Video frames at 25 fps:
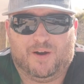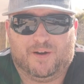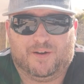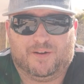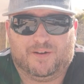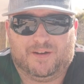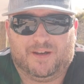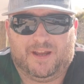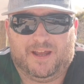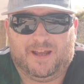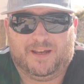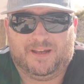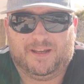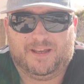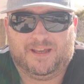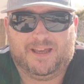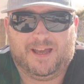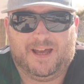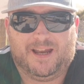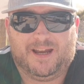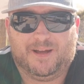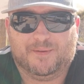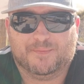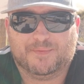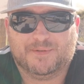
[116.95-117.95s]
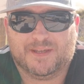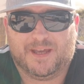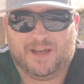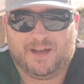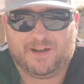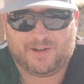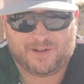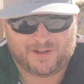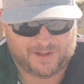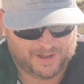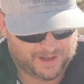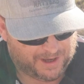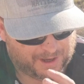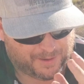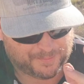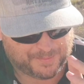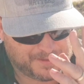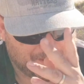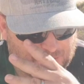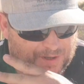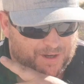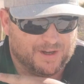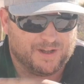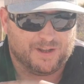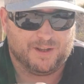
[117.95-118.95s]
and you can
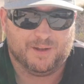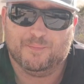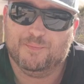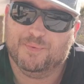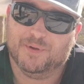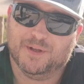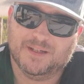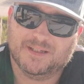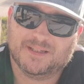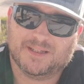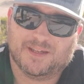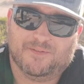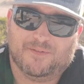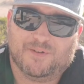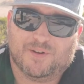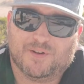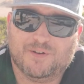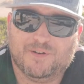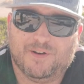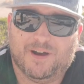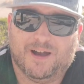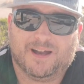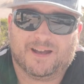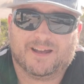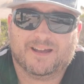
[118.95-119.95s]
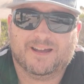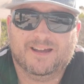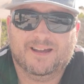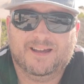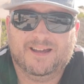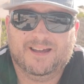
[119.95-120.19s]
upcycle it, please give it a crack,